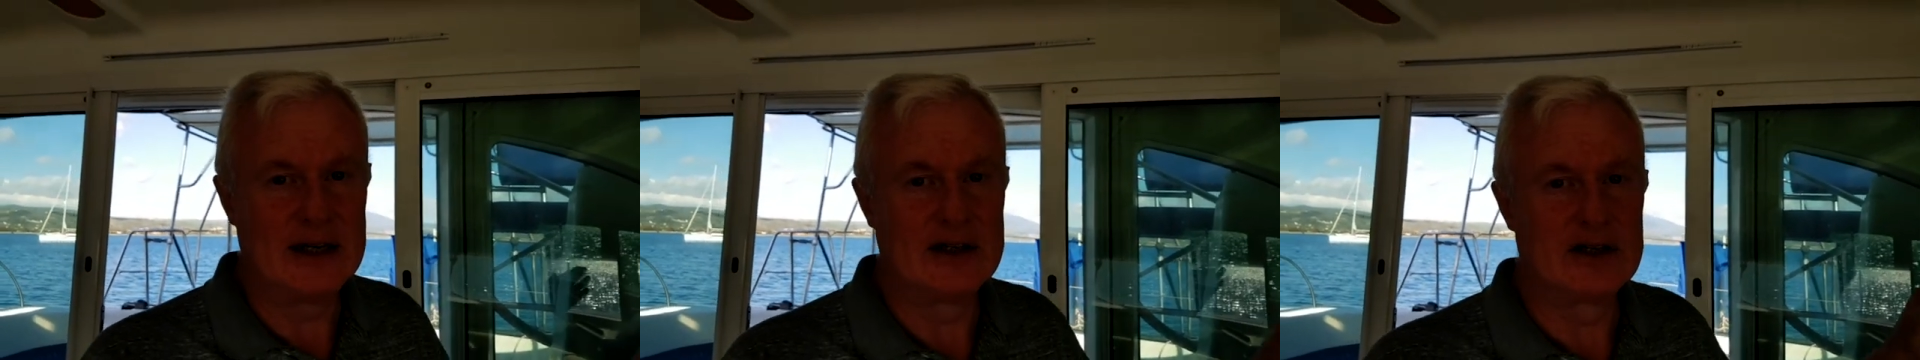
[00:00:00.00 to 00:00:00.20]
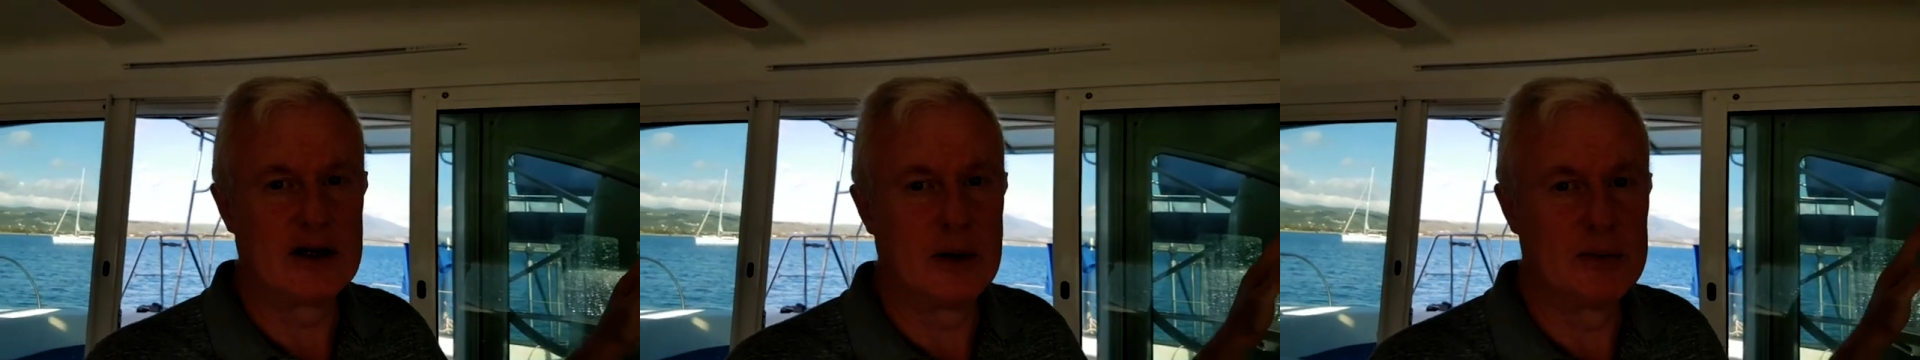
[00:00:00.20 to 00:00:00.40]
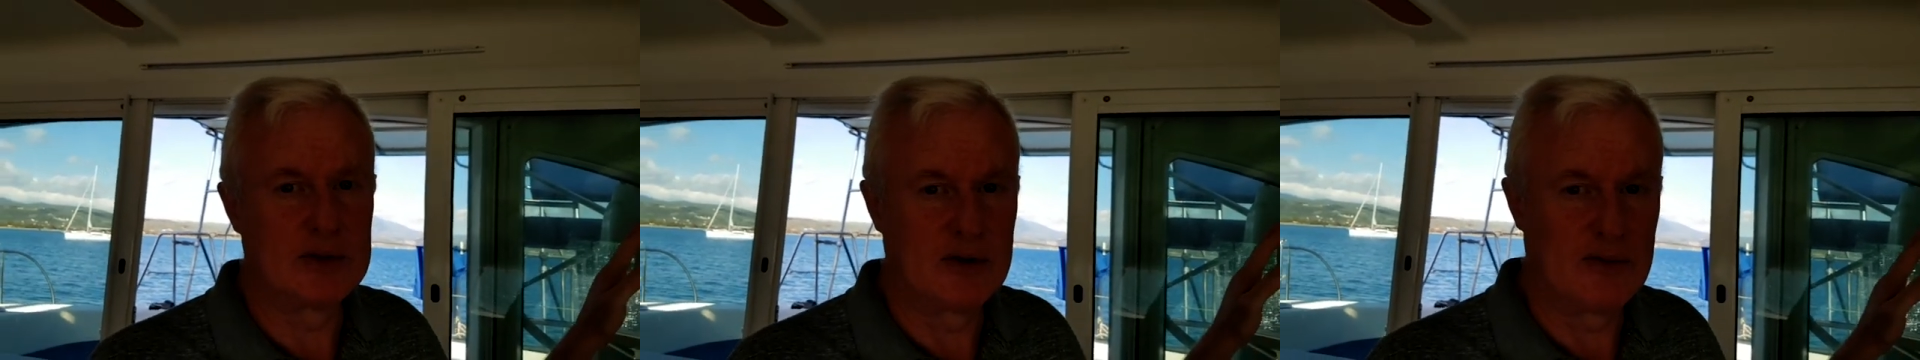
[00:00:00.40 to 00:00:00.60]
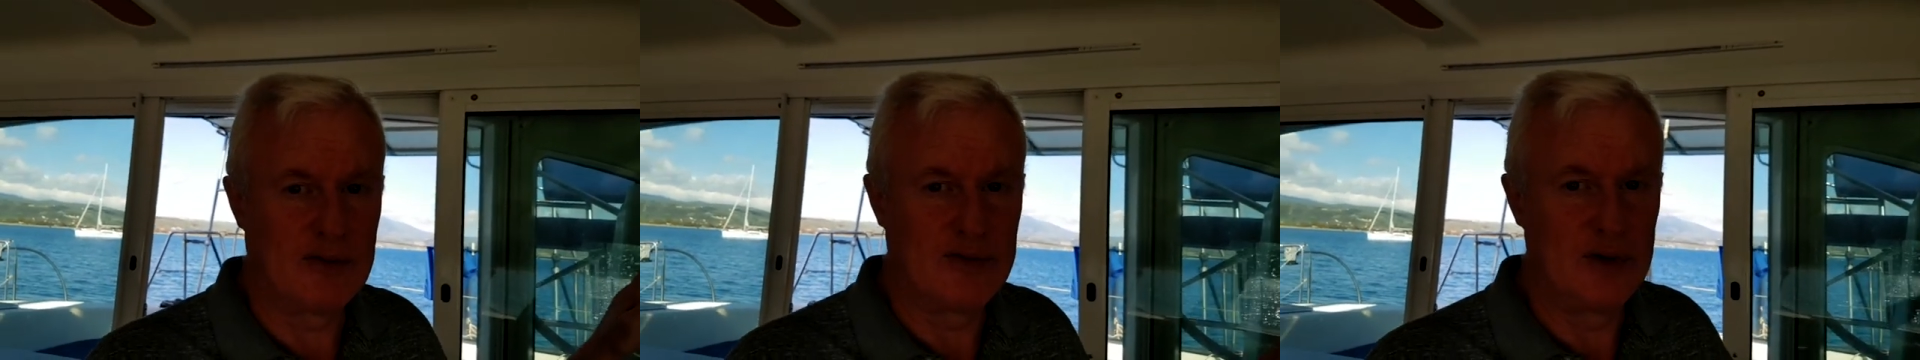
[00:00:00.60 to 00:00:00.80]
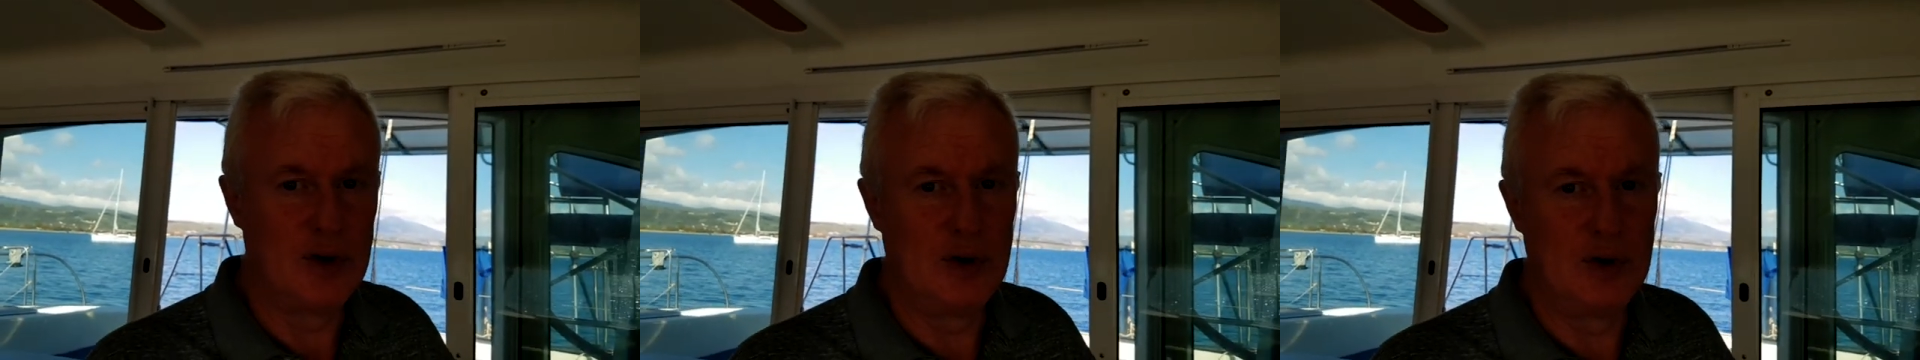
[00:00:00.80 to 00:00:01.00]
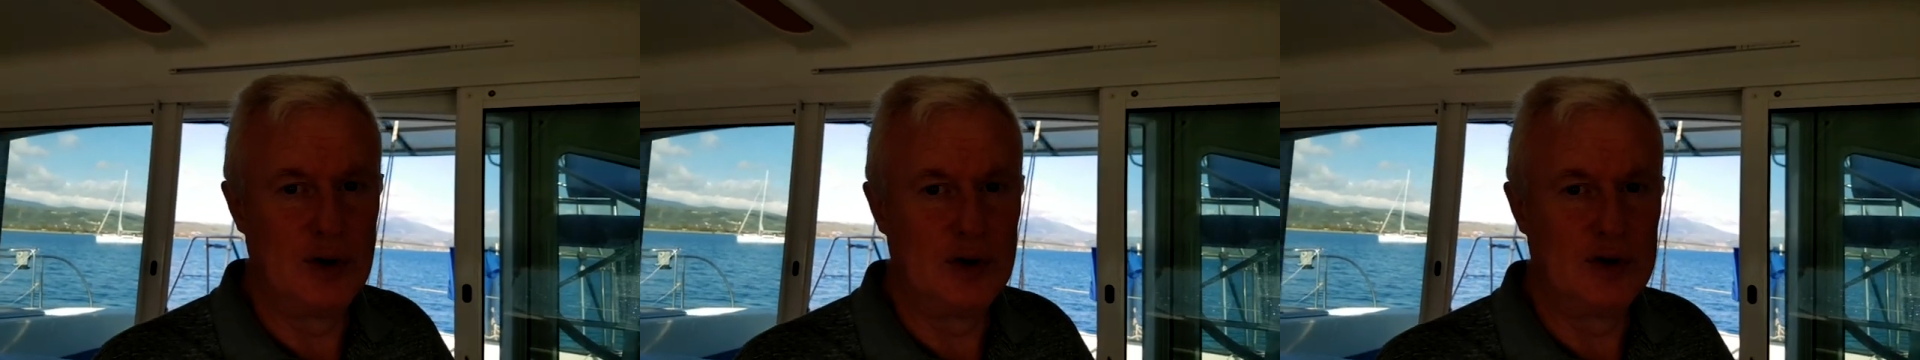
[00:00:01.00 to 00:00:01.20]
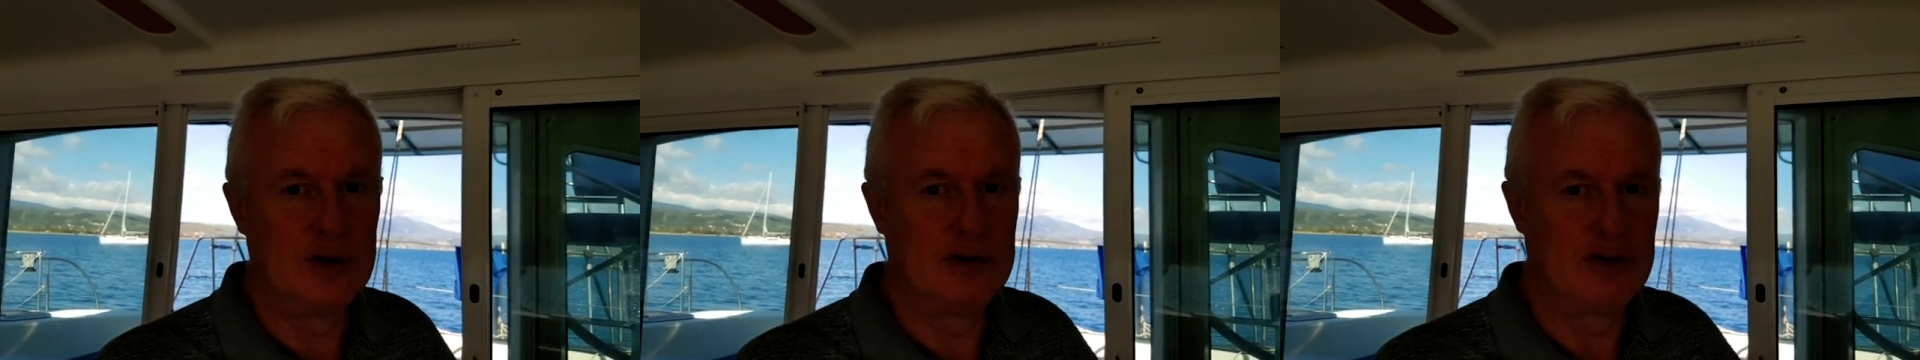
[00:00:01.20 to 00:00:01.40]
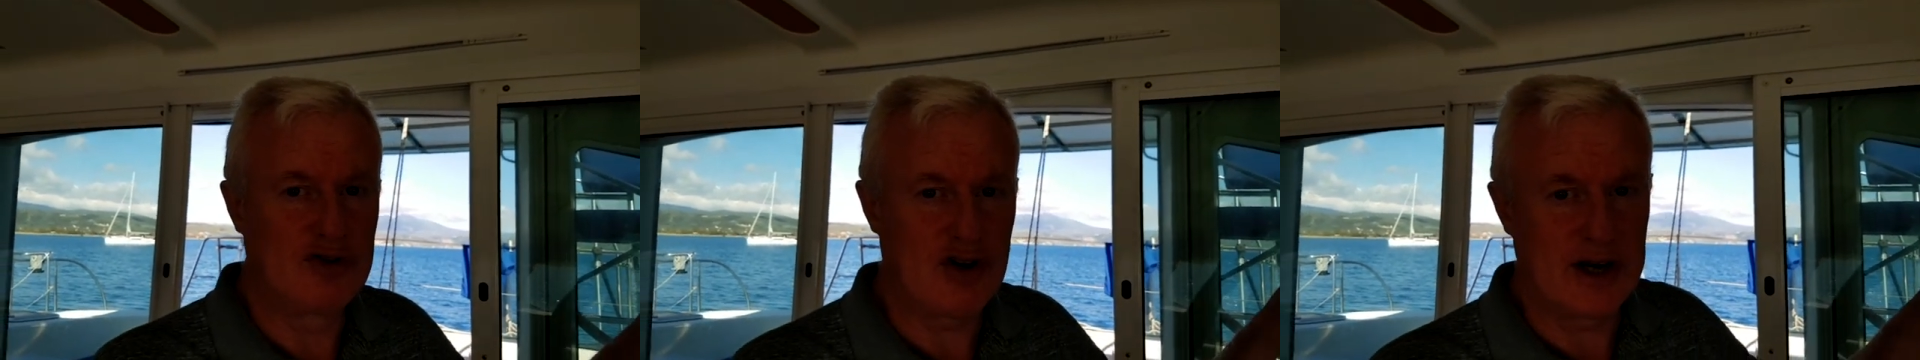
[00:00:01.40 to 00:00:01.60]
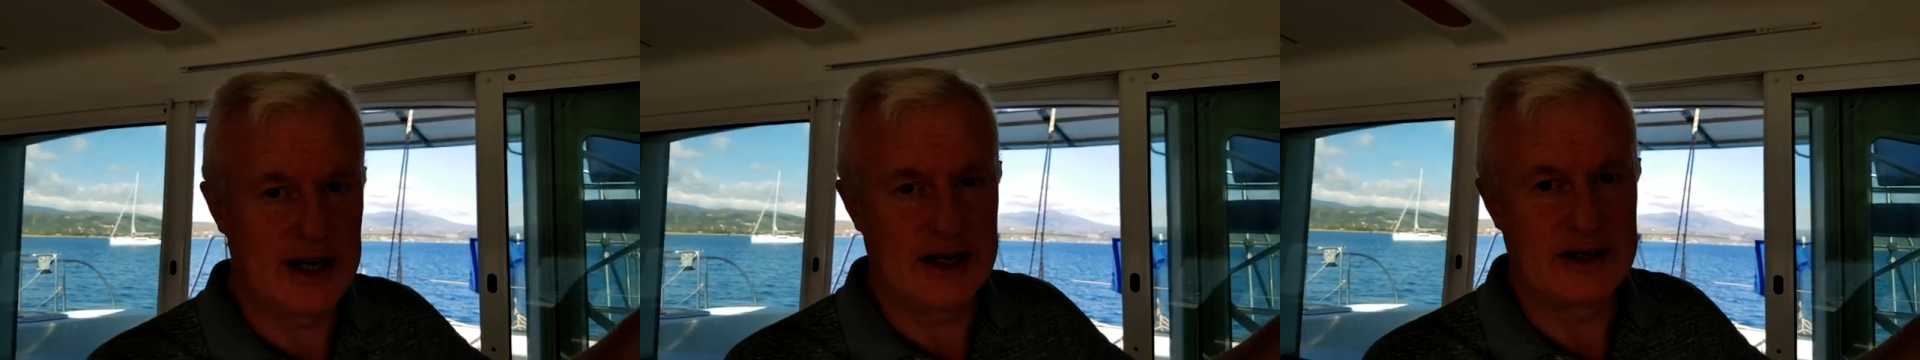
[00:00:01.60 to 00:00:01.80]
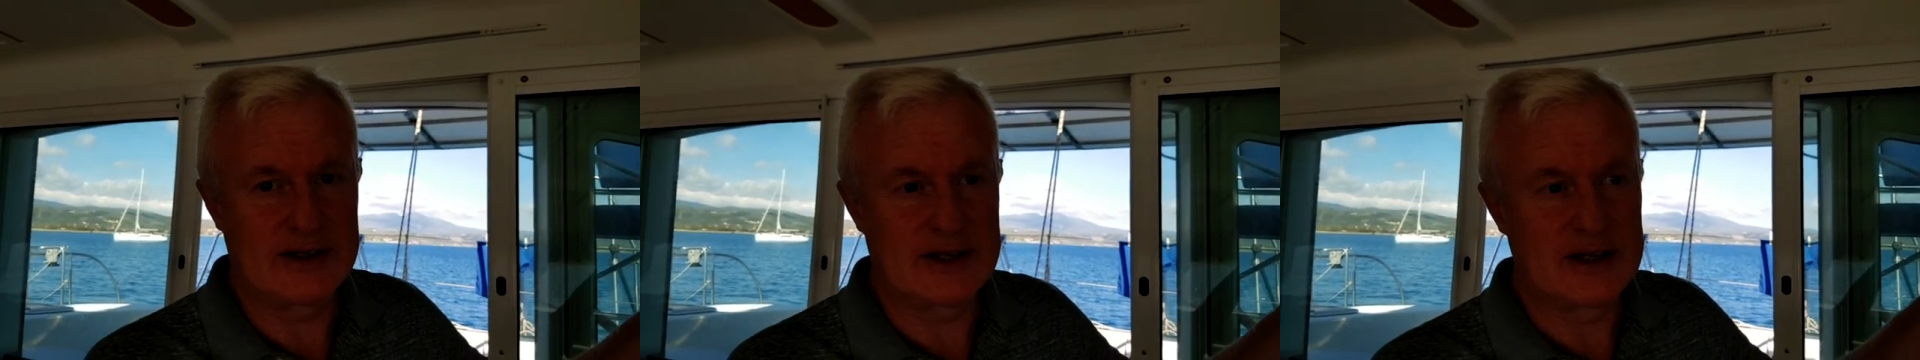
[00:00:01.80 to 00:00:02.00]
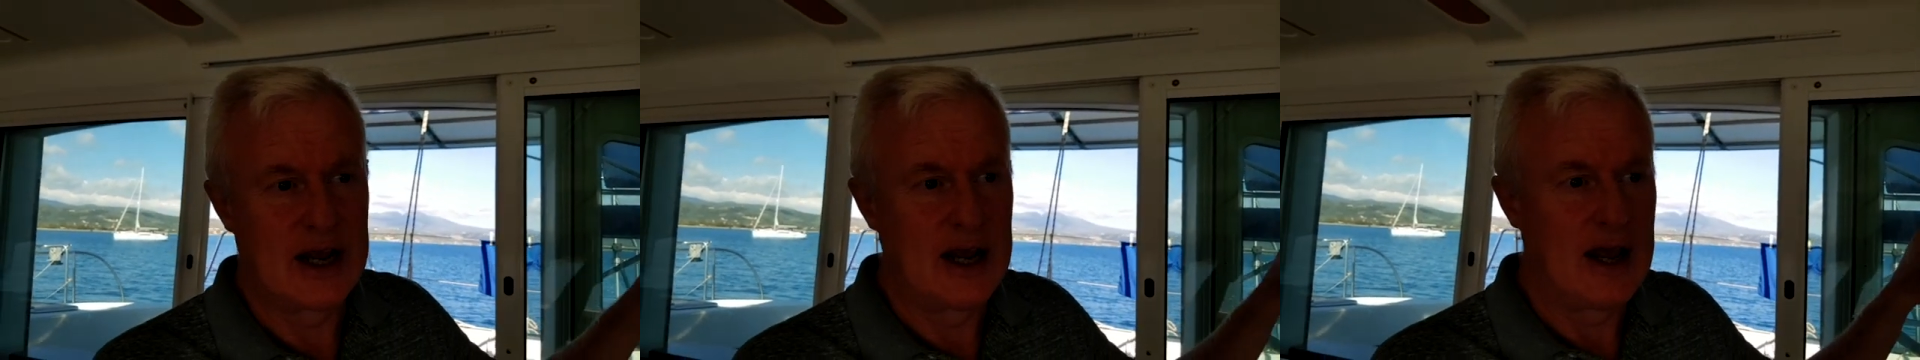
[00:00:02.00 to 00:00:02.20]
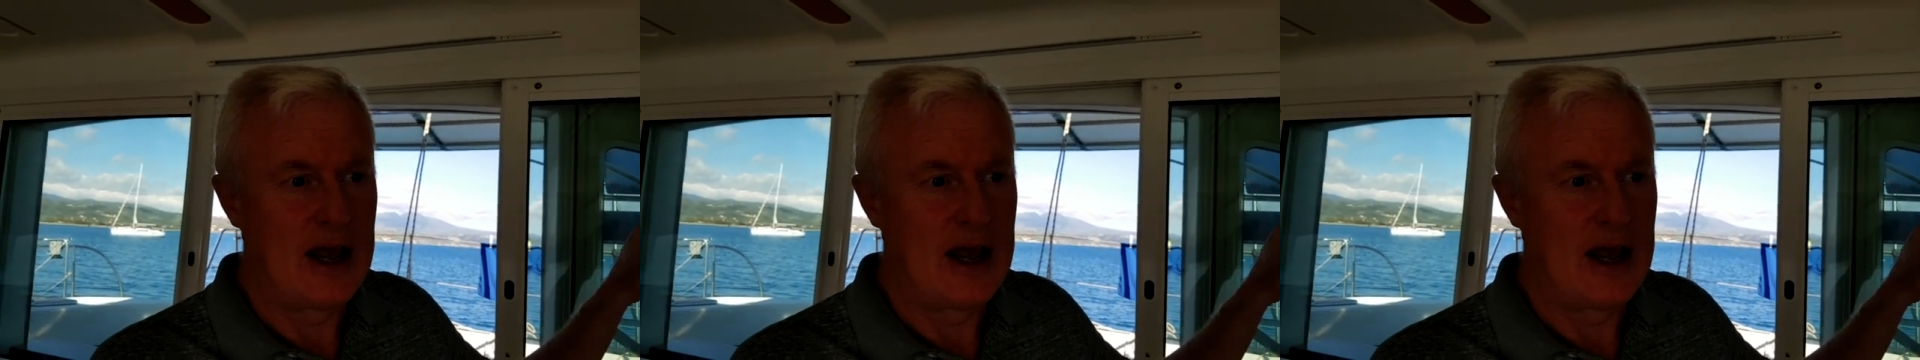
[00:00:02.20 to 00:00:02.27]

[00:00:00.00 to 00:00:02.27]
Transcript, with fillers: in terms of food, drinks,